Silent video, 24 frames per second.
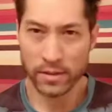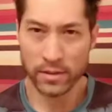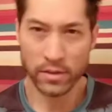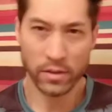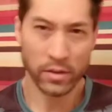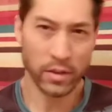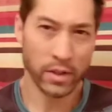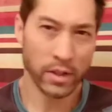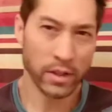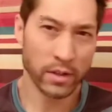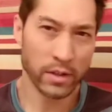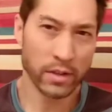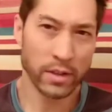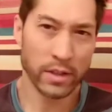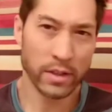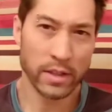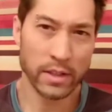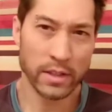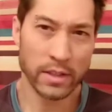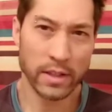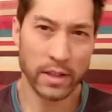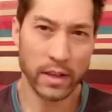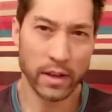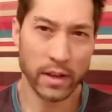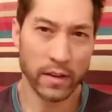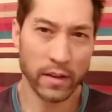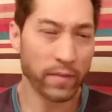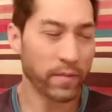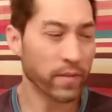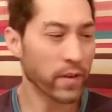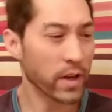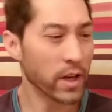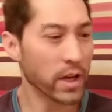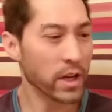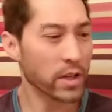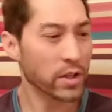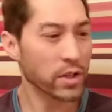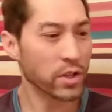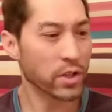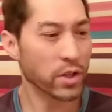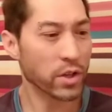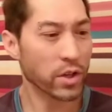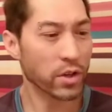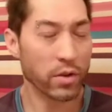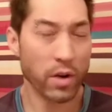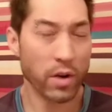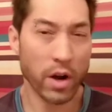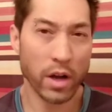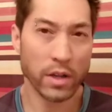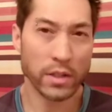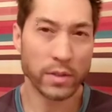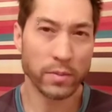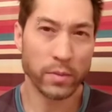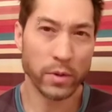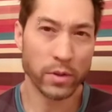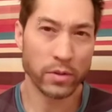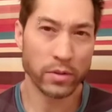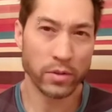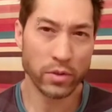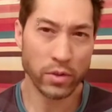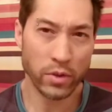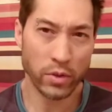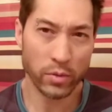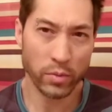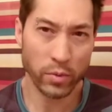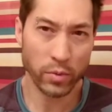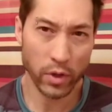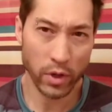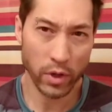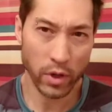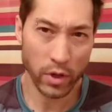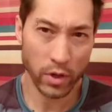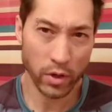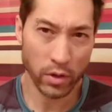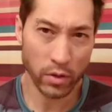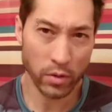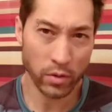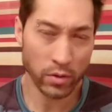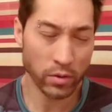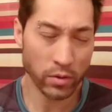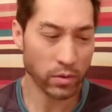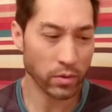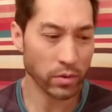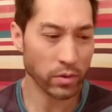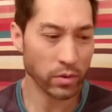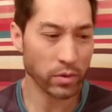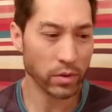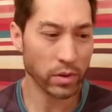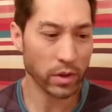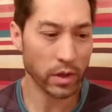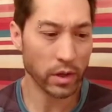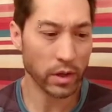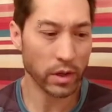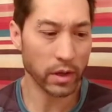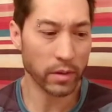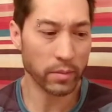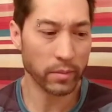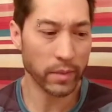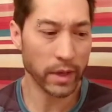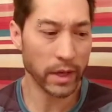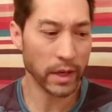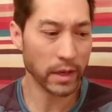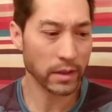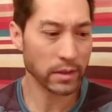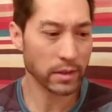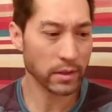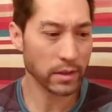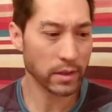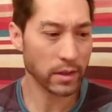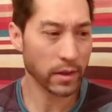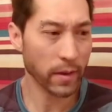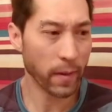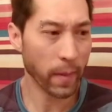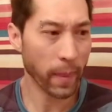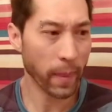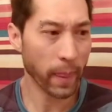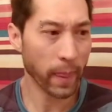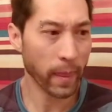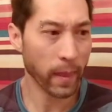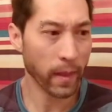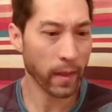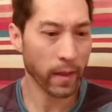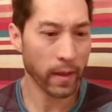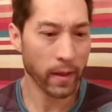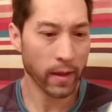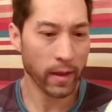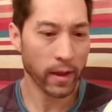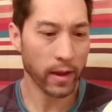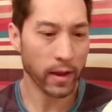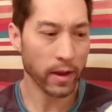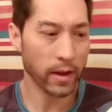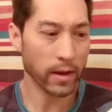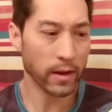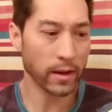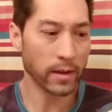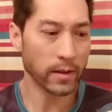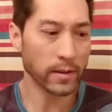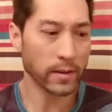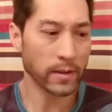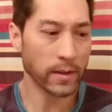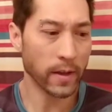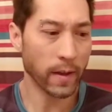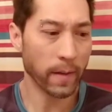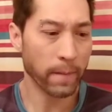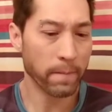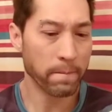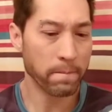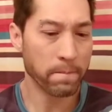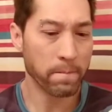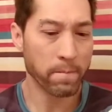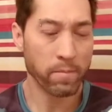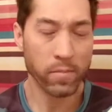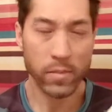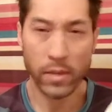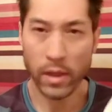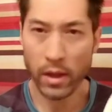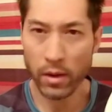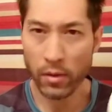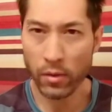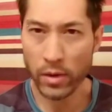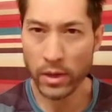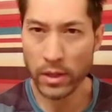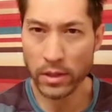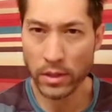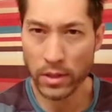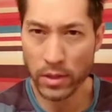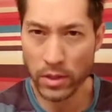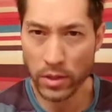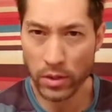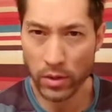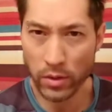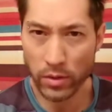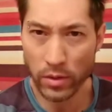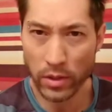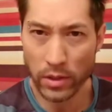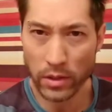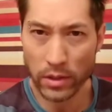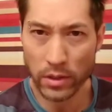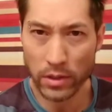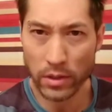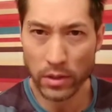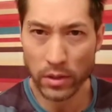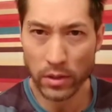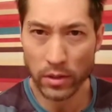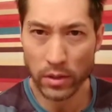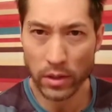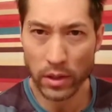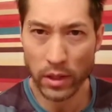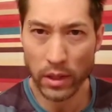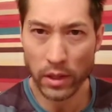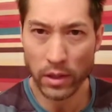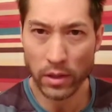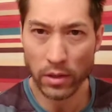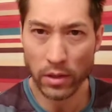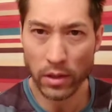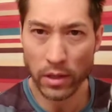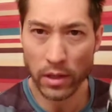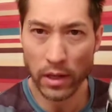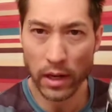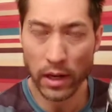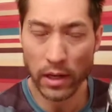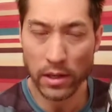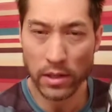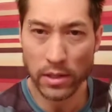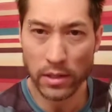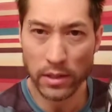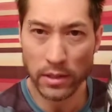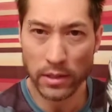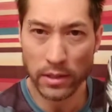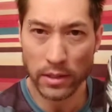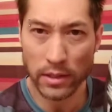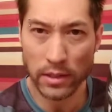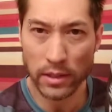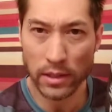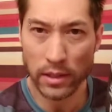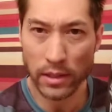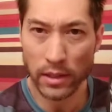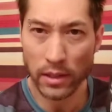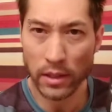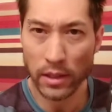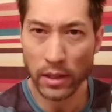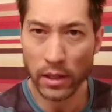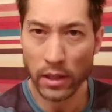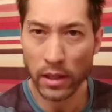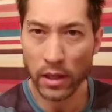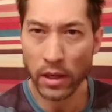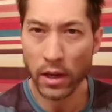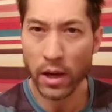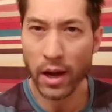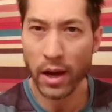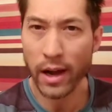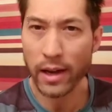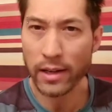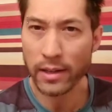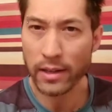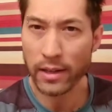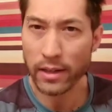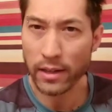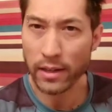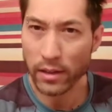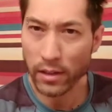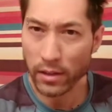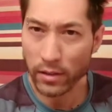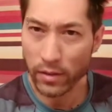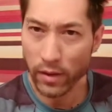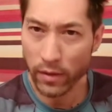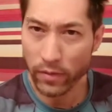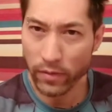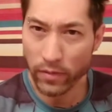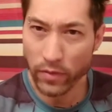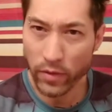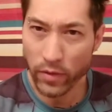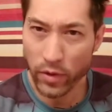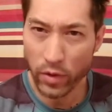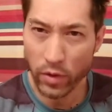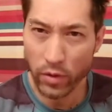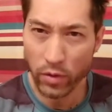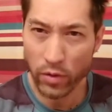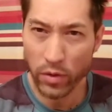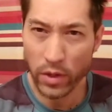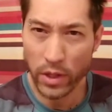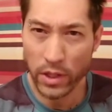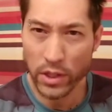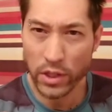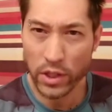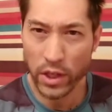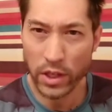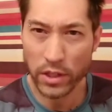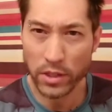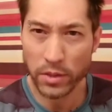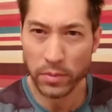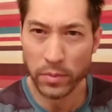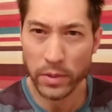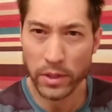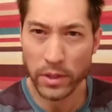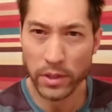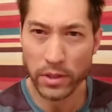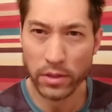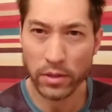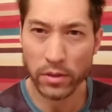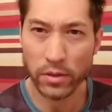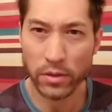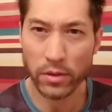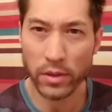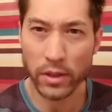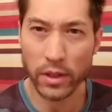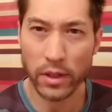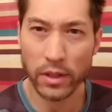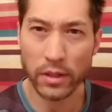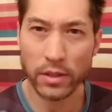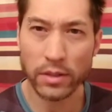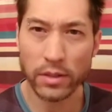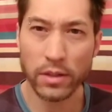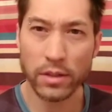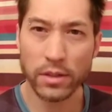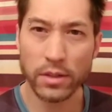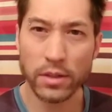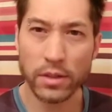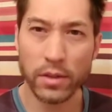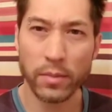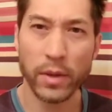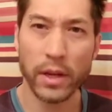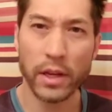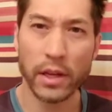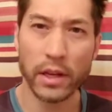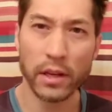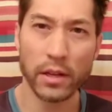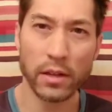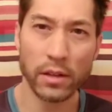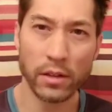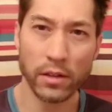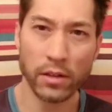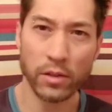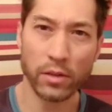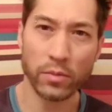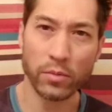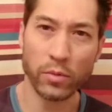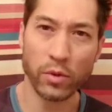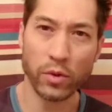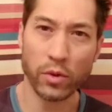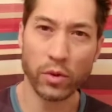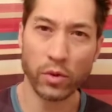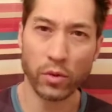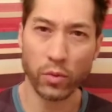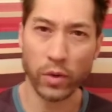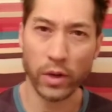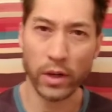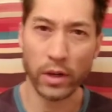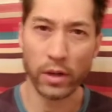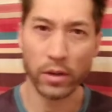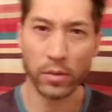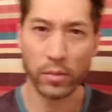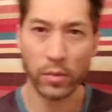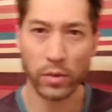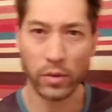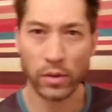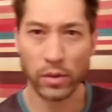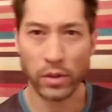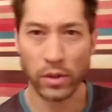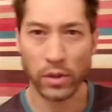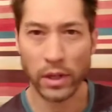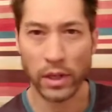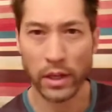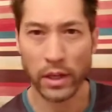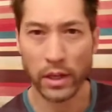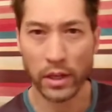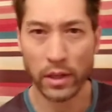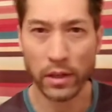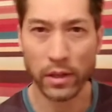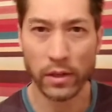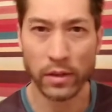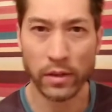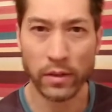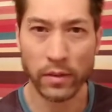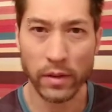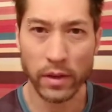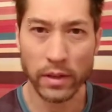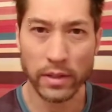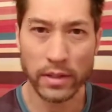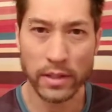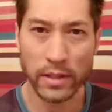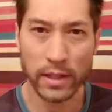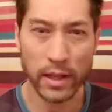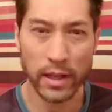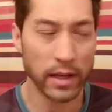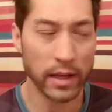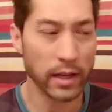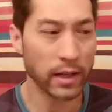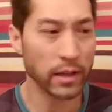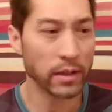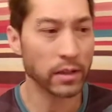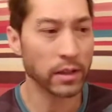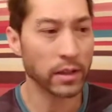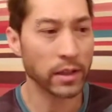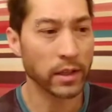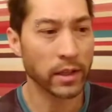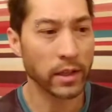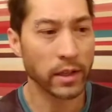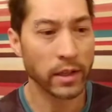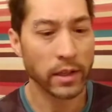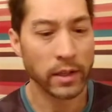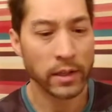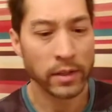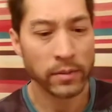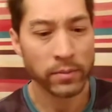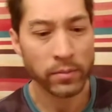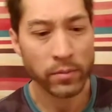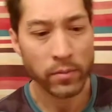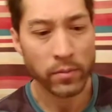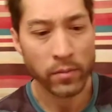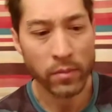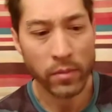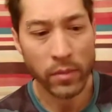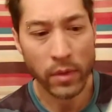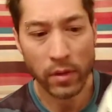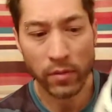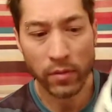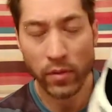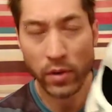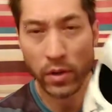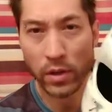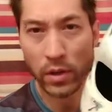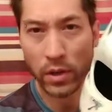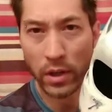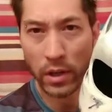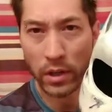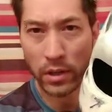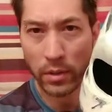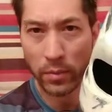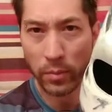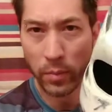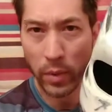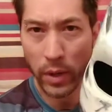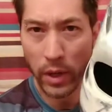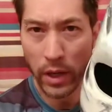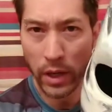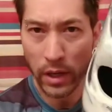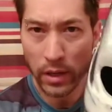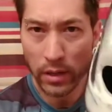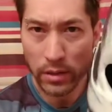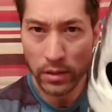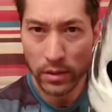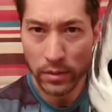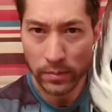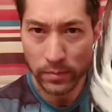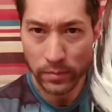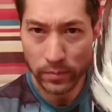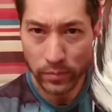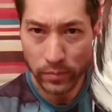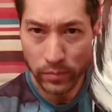So here is the finished Crossbones 2.0 mask, and I wanted to show this so that you could actually see I did a few adjustments to it just to make it a little more wearable and aesthetically. If you look at the paint,